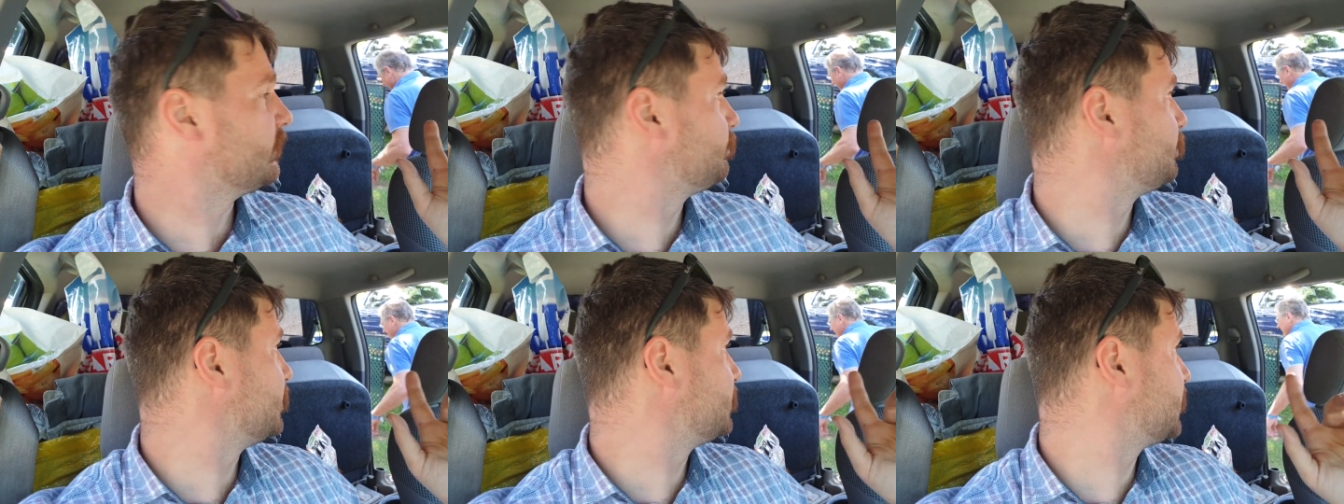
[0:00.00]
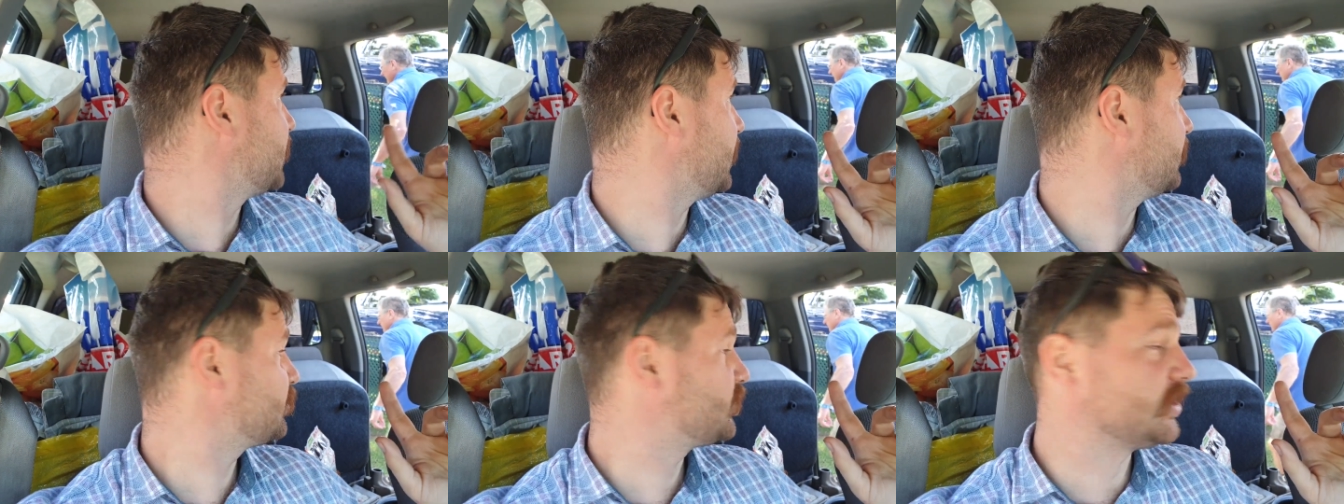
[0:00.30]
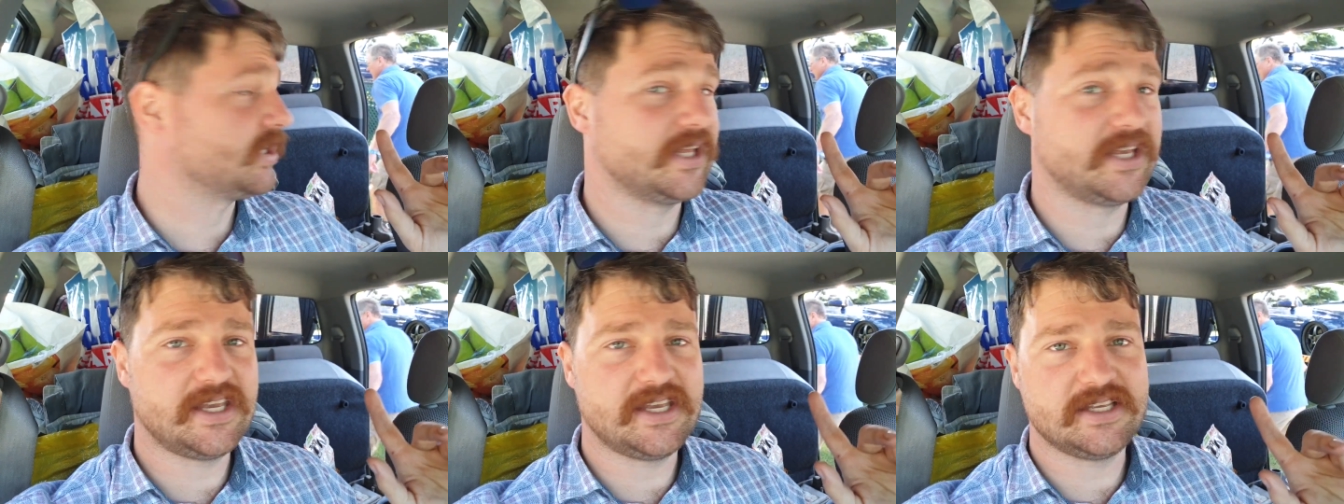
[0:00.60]

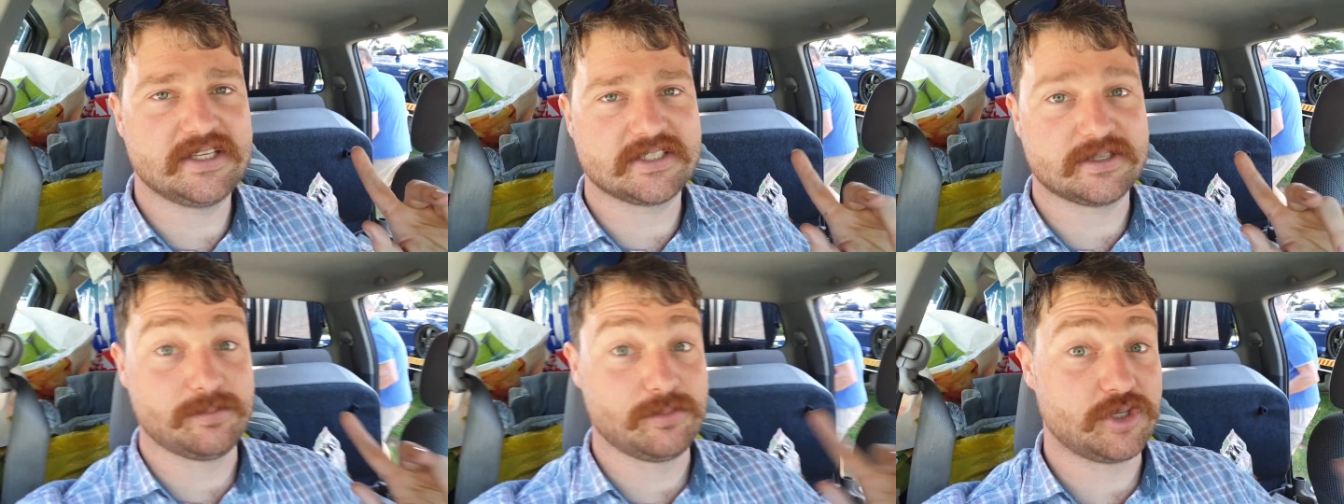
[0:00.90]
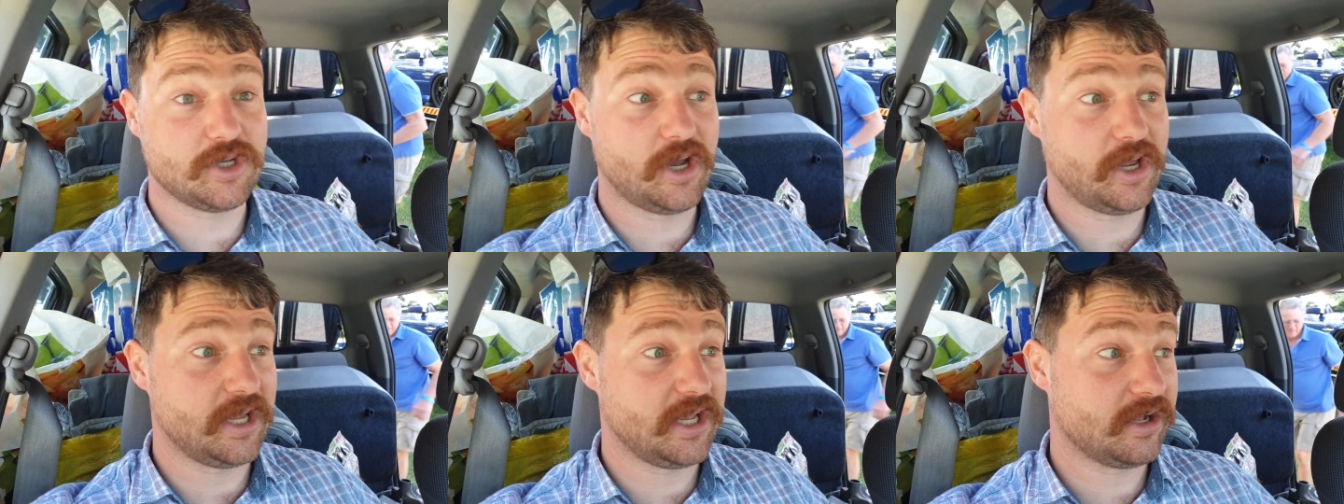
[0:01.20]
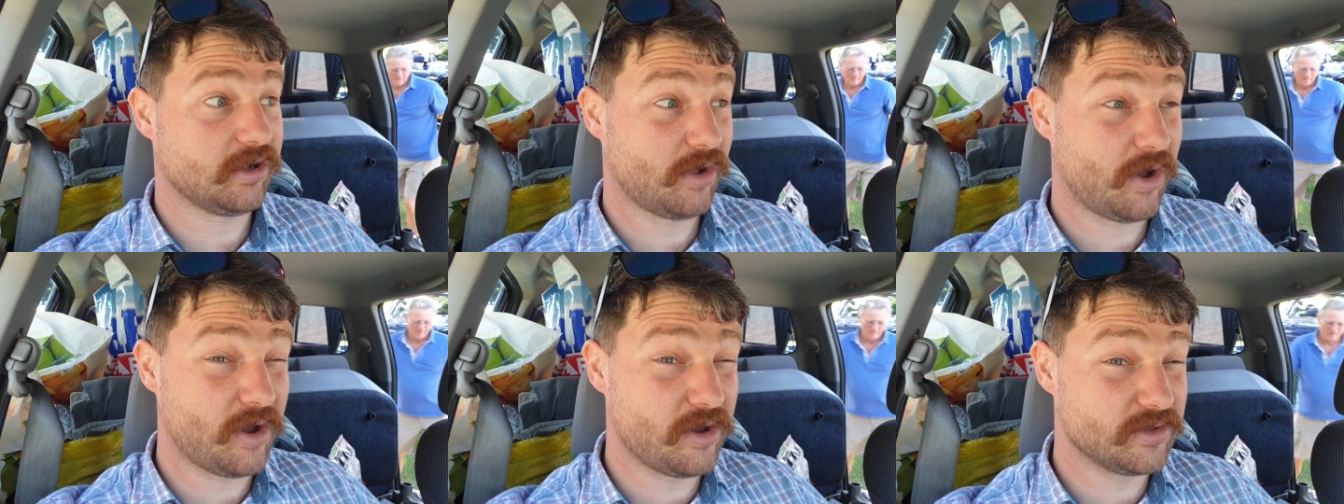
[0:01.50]
potentially some dirty
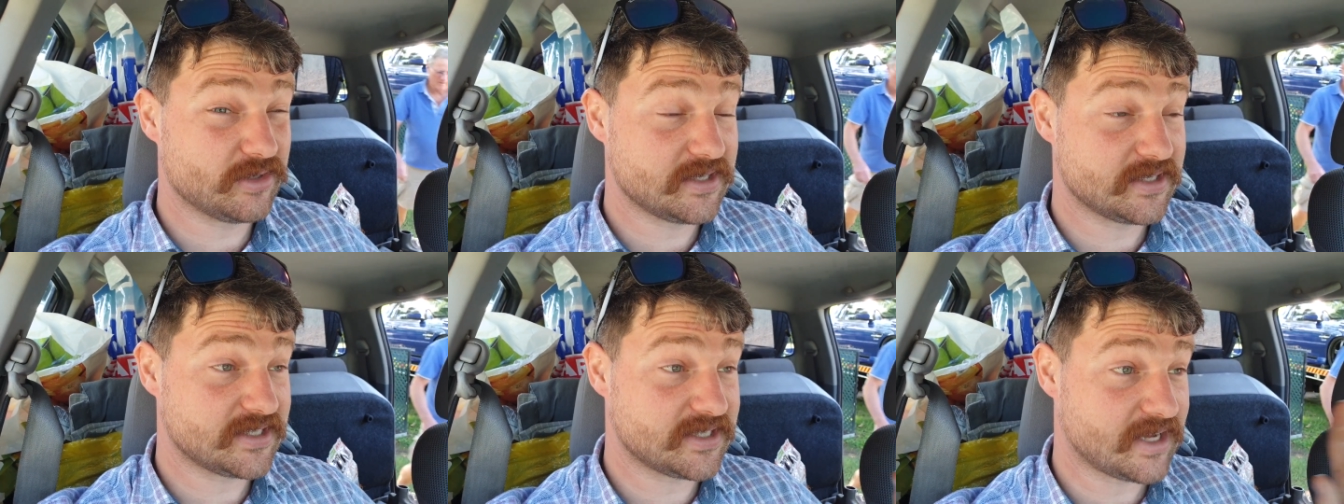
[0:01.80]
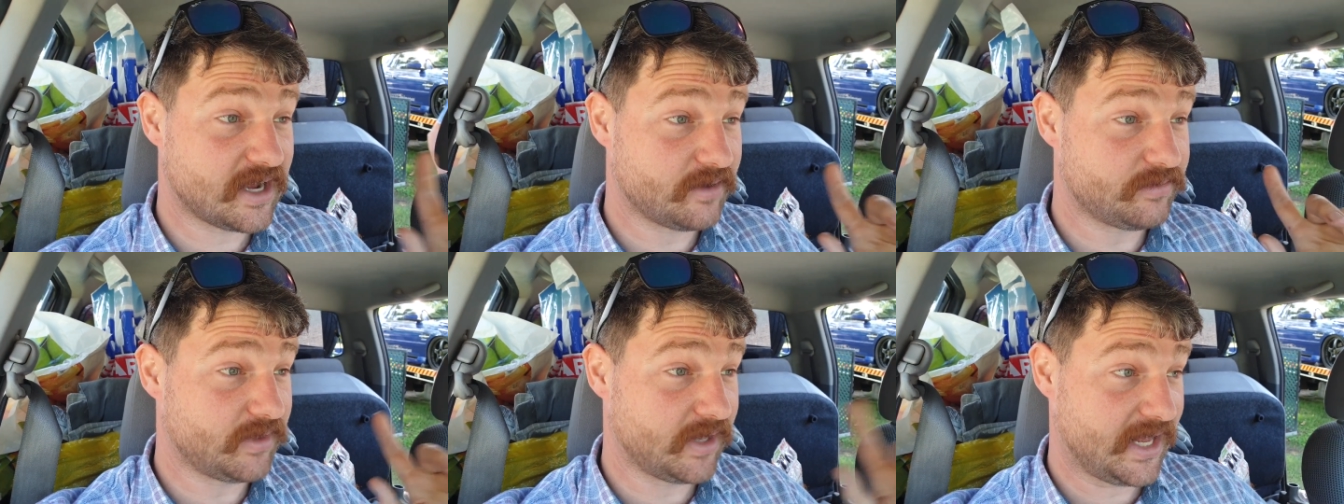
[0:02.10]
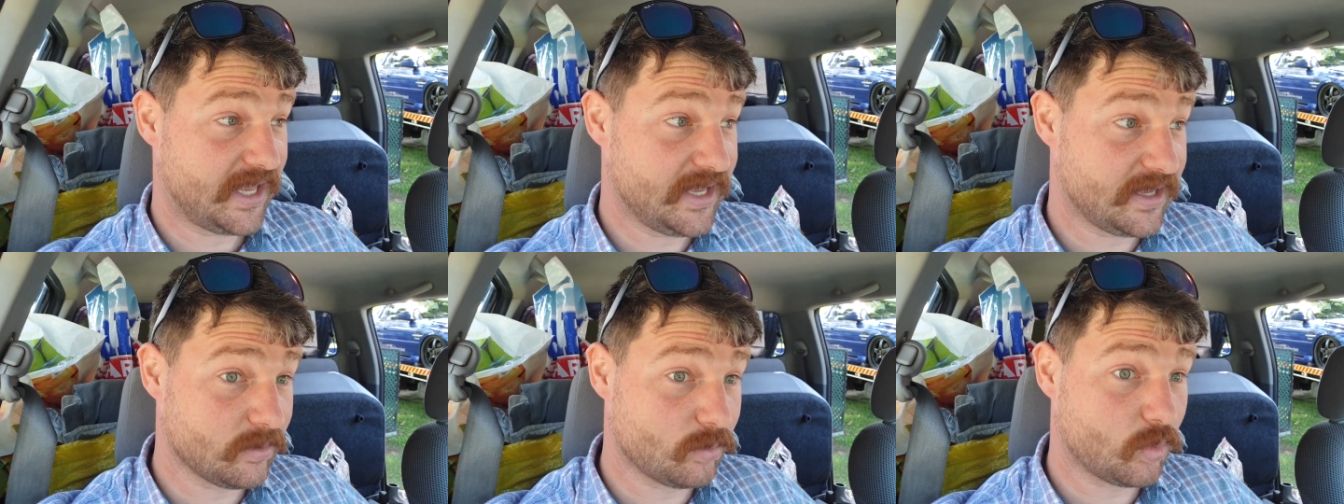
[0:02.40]
clothes and stuff that
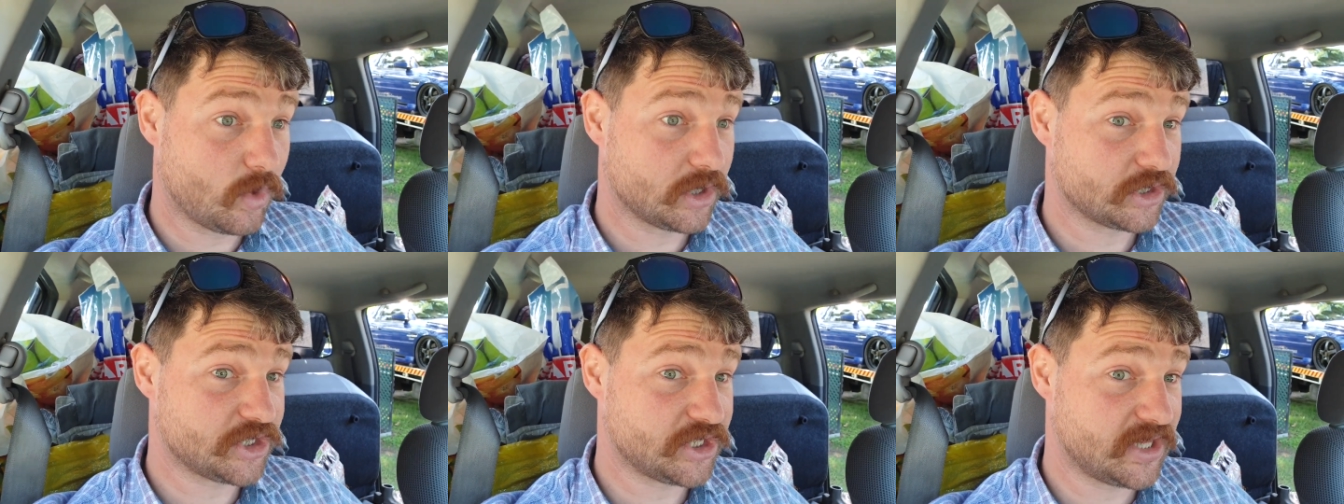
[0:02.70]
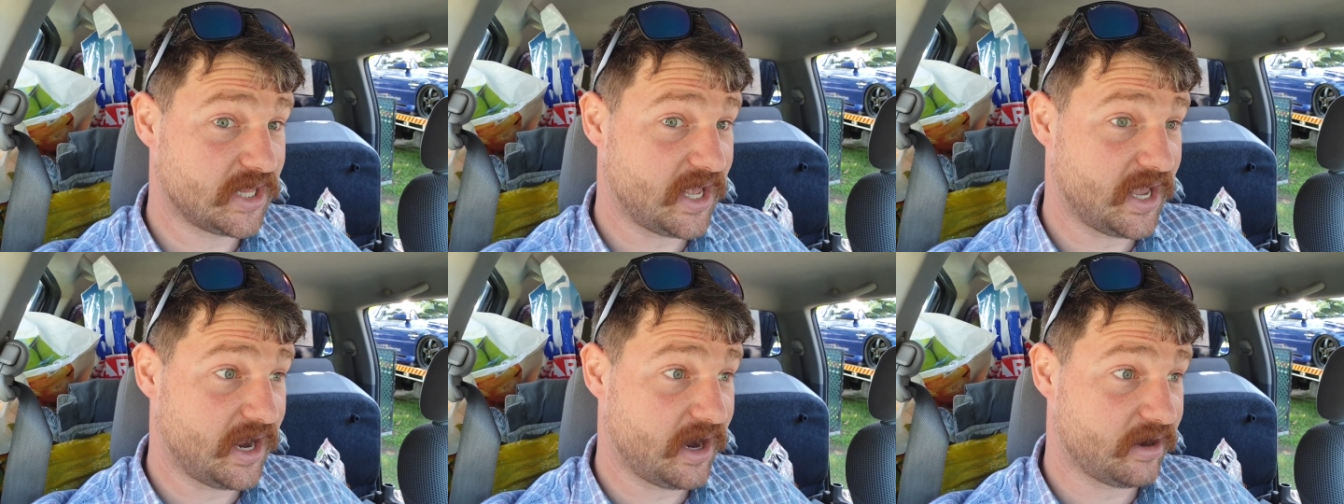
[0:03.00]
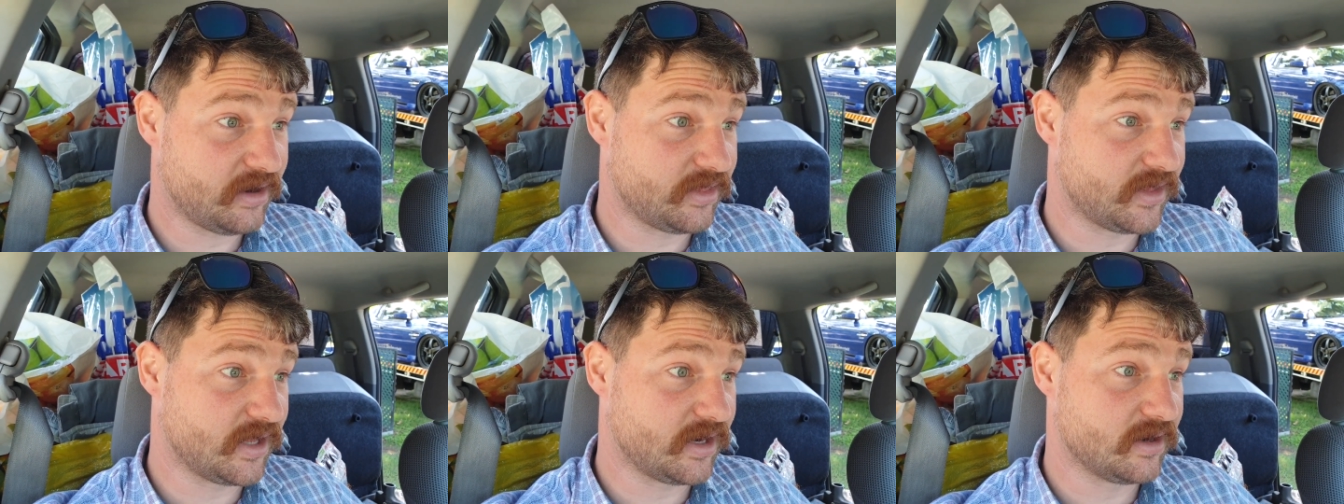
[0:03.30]
he can wash
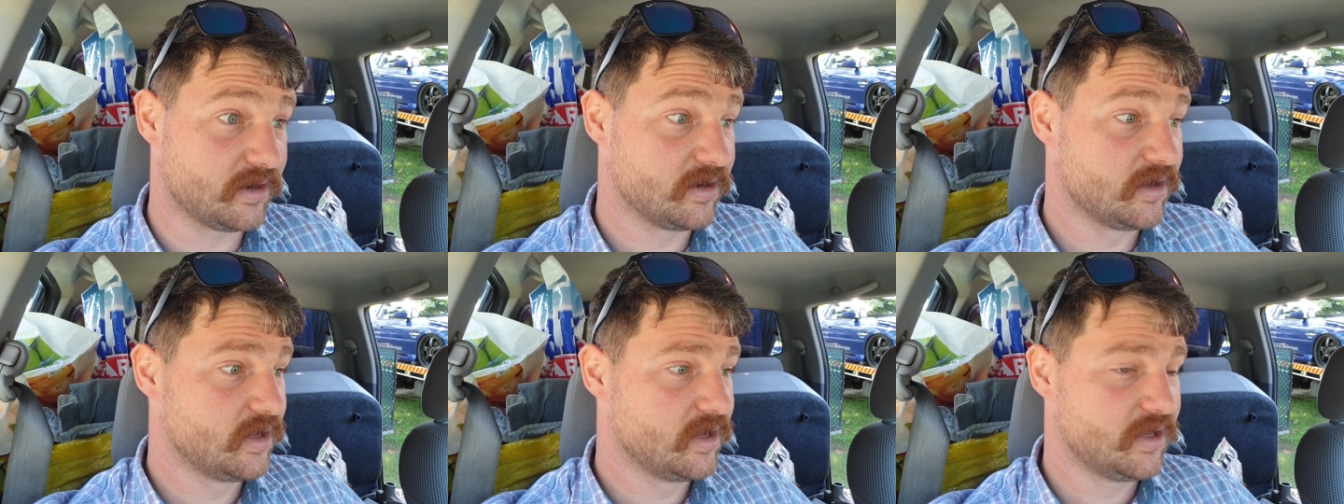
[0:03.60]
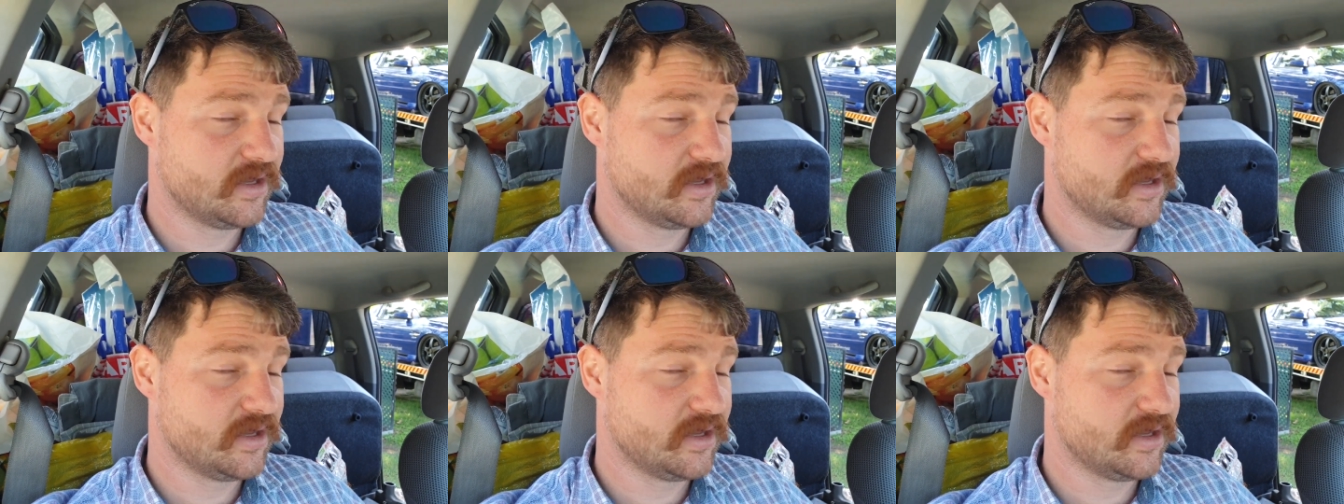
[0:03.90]
there and then